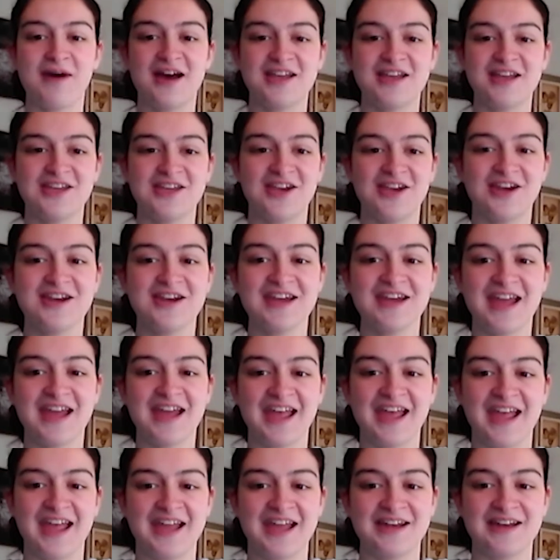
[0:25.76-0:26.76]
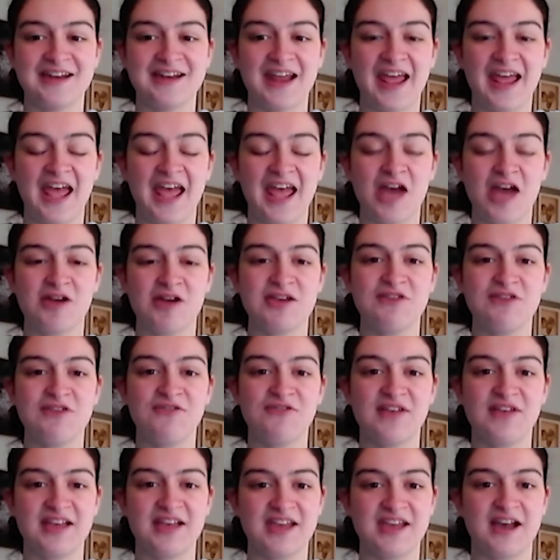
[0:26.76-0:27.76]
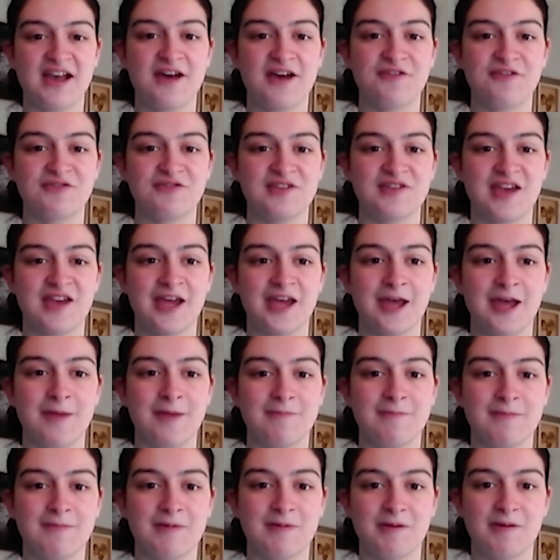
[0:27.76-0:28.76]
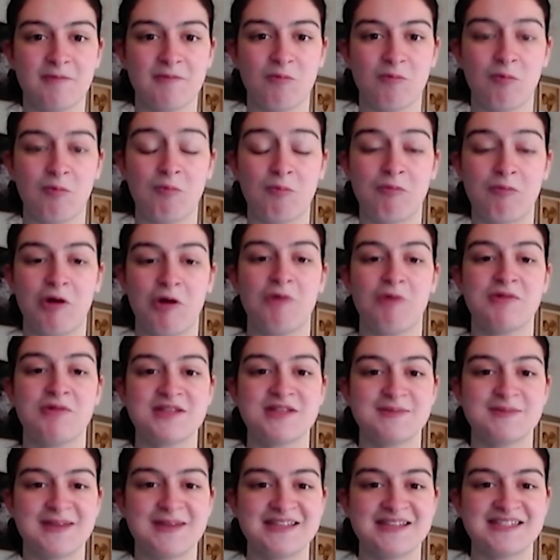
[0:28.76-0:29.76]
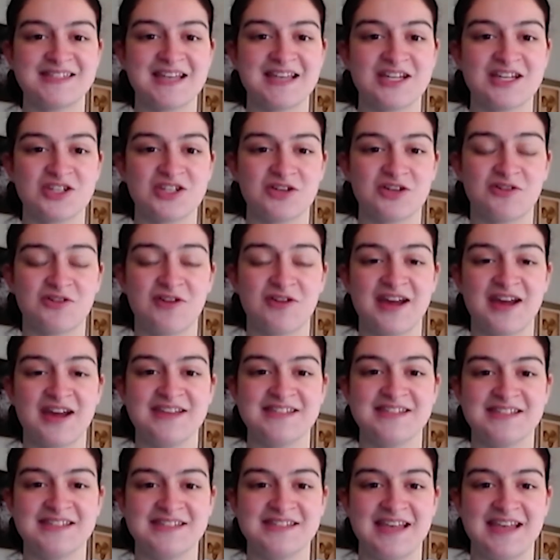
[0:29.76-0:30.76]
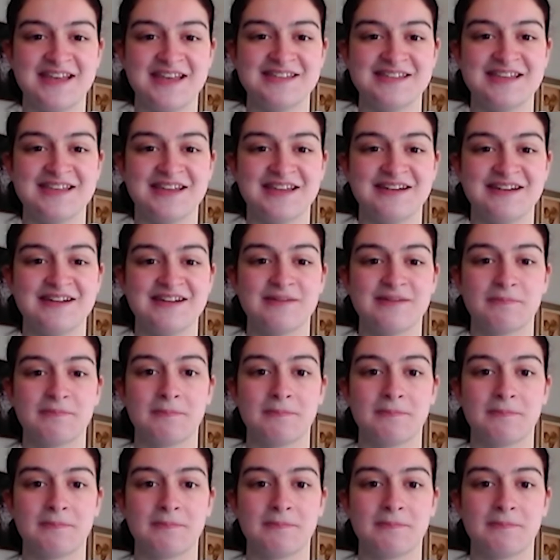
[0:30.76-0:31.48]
are you and how are you feeling after, well, what's been such a crazy season?